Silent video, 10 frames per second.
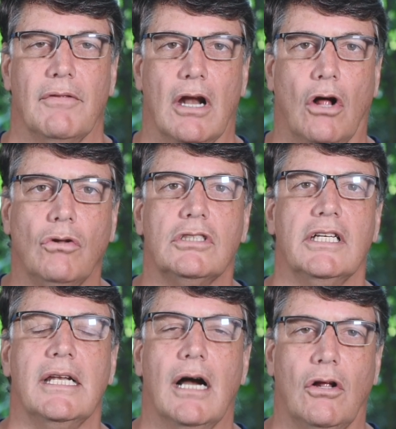that
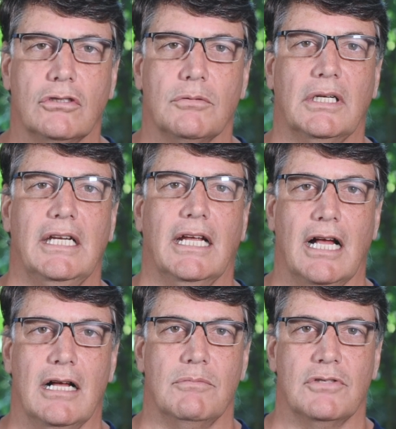ultimately
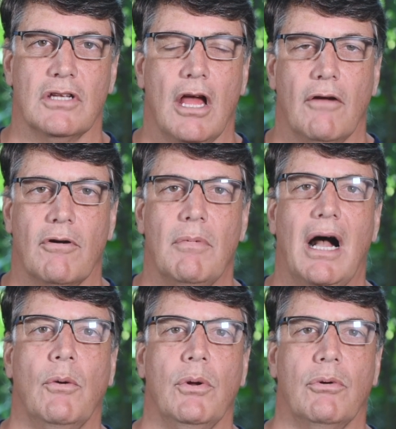comes from
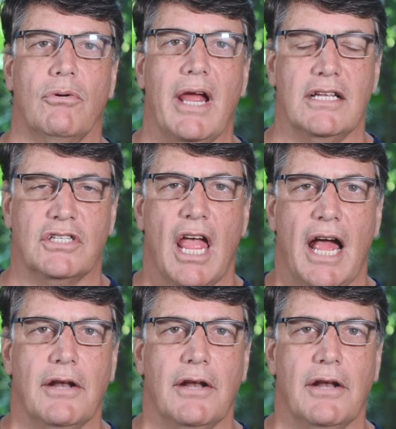how we were raised.